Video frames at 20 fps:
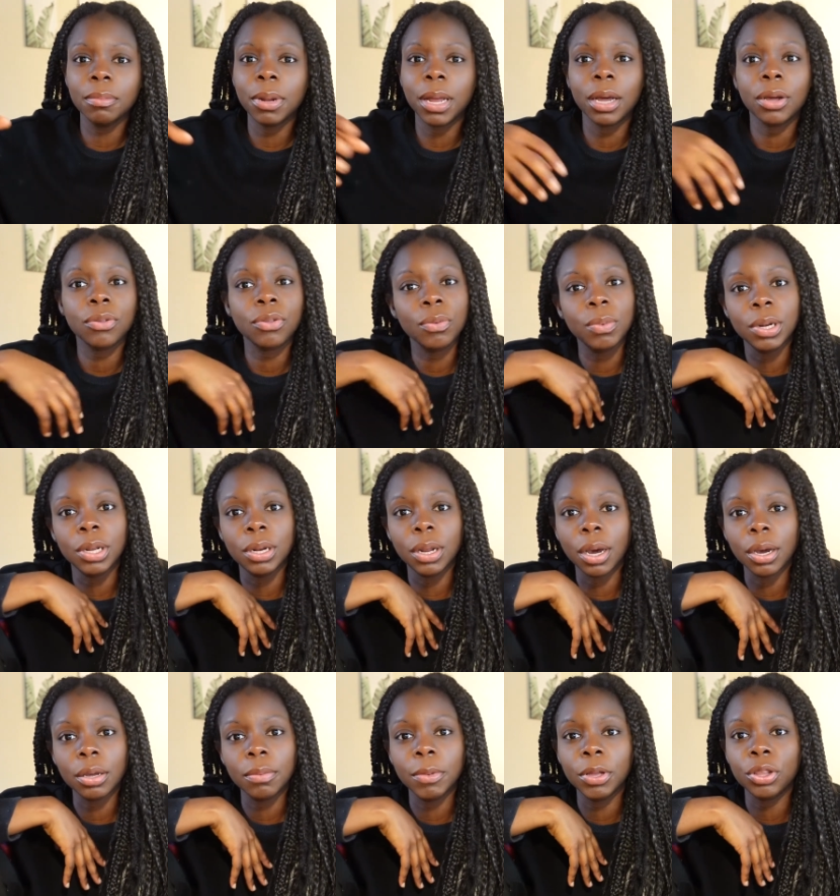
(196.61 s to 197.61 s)
But I also want to
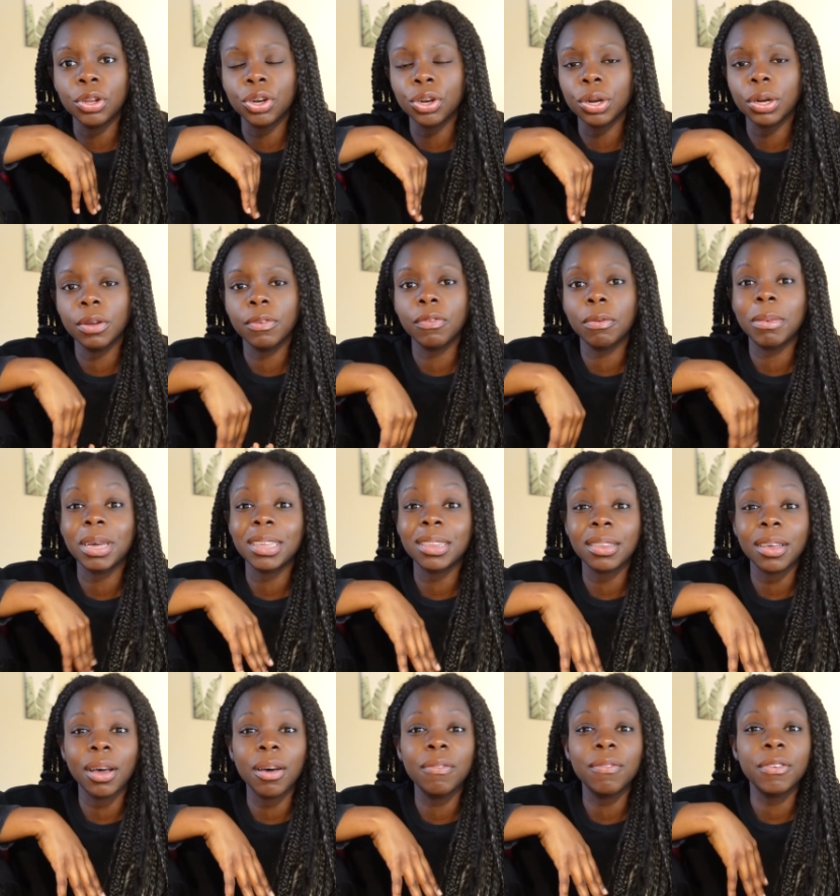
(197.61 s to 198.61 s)
document the journey for
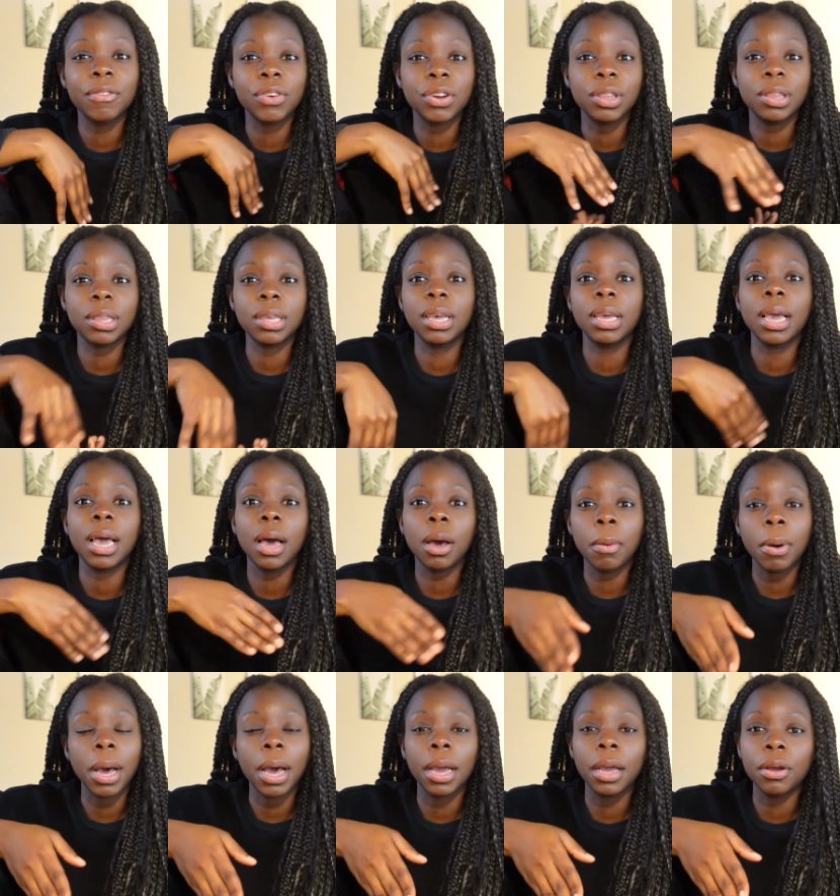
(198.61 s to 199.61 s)
myself of just seeing
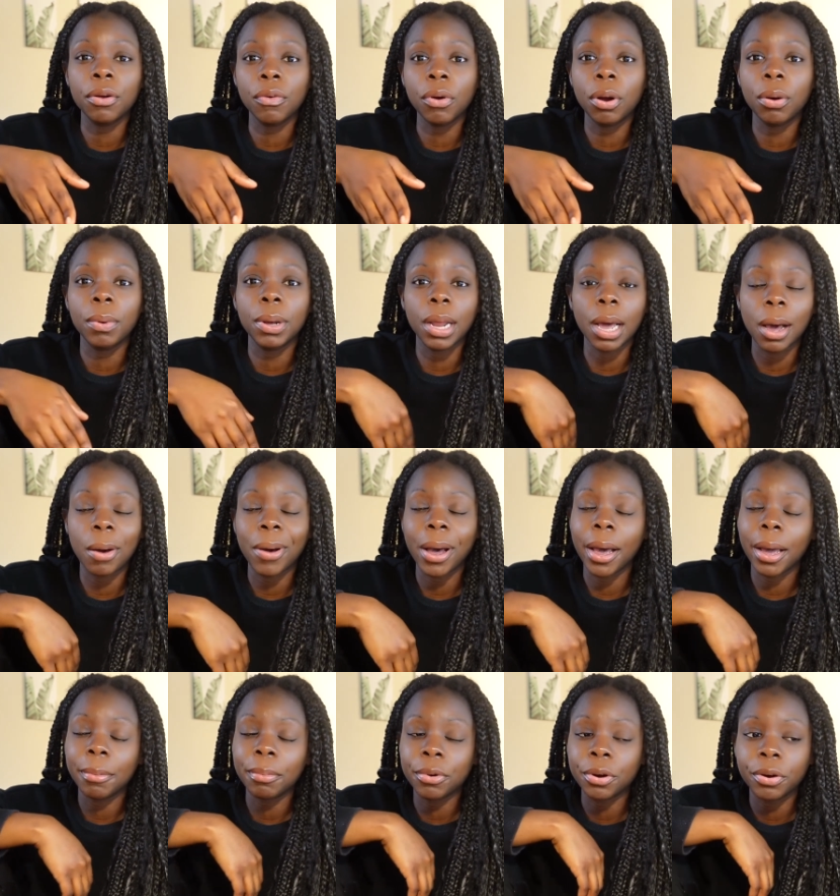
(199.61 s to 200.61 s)
how I grow and how
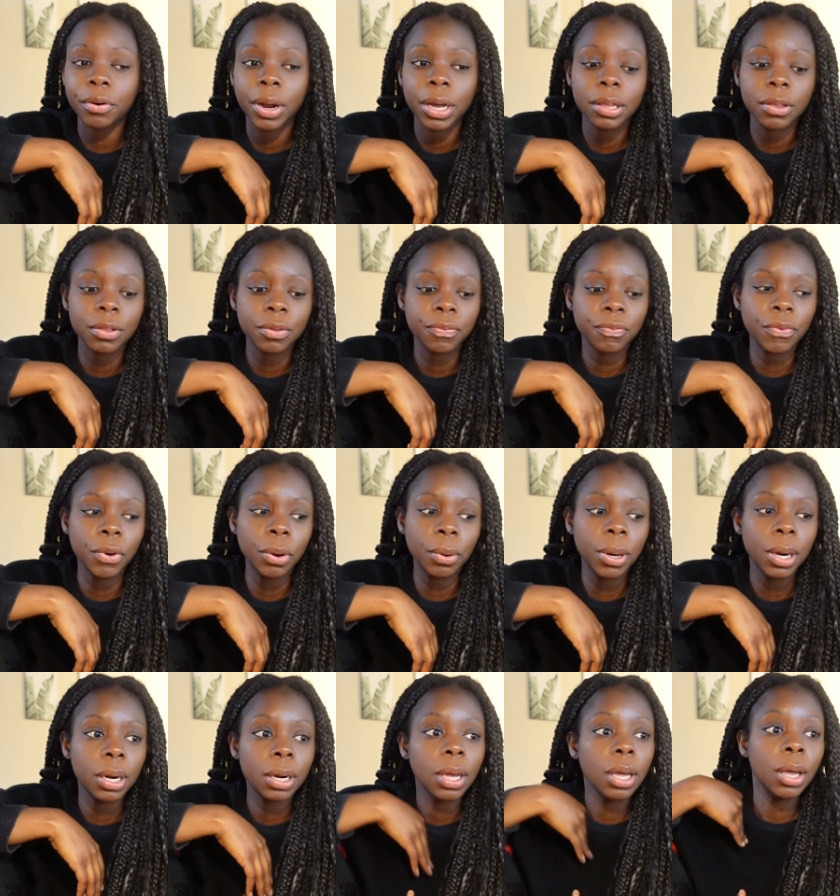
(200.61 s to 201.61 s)
I progress
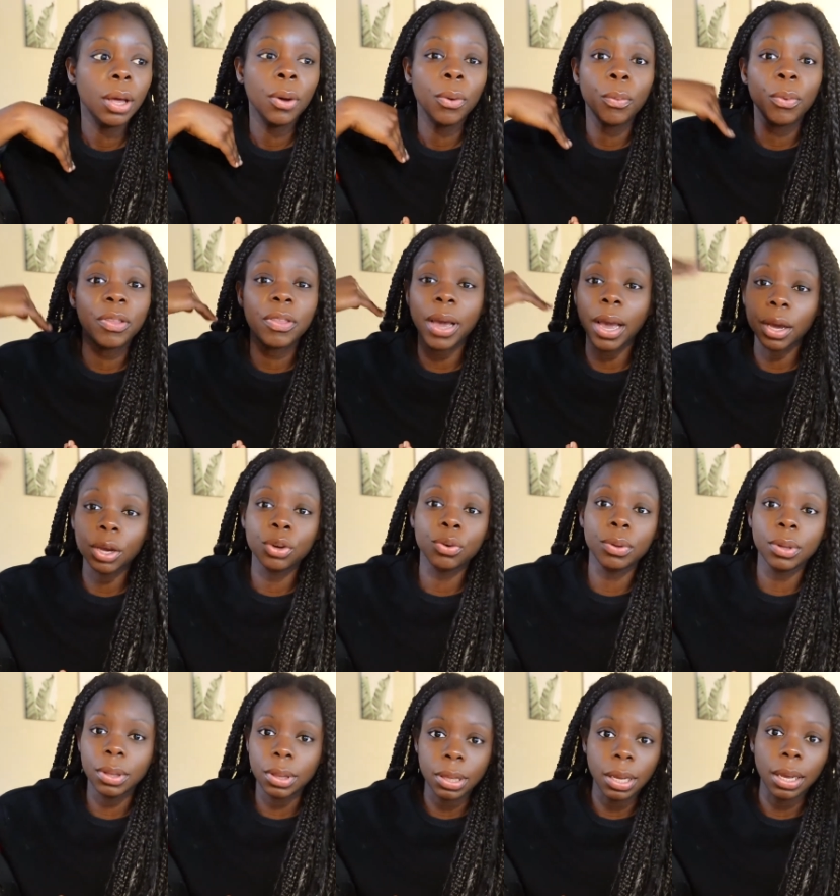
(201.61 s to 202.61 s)
forward with
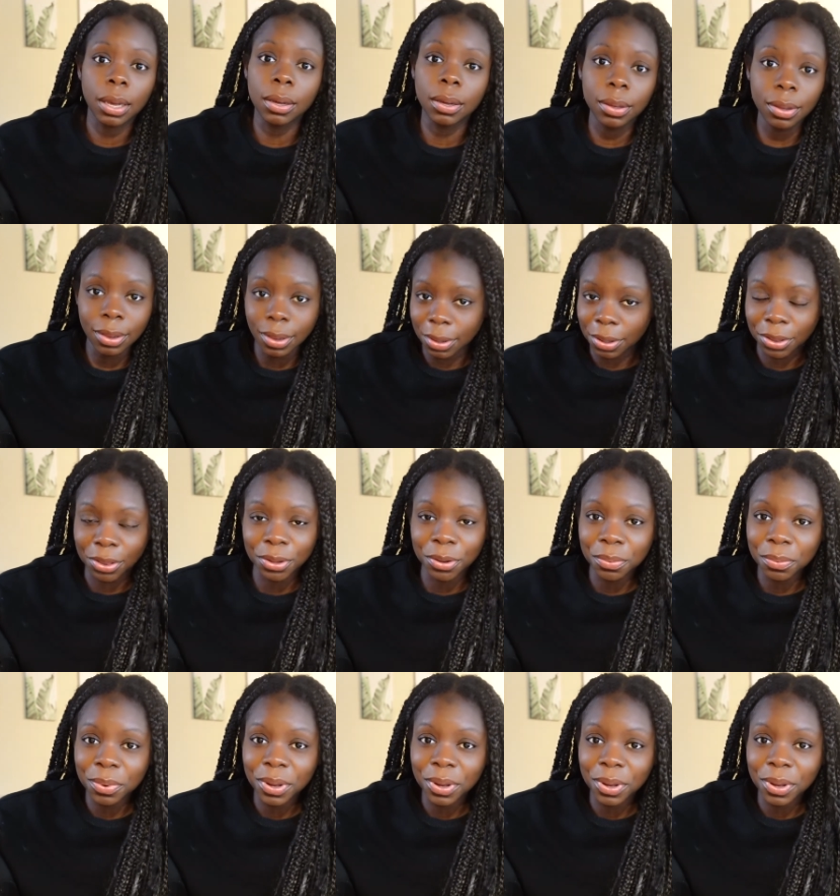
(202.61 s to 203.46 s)
actually staying consistent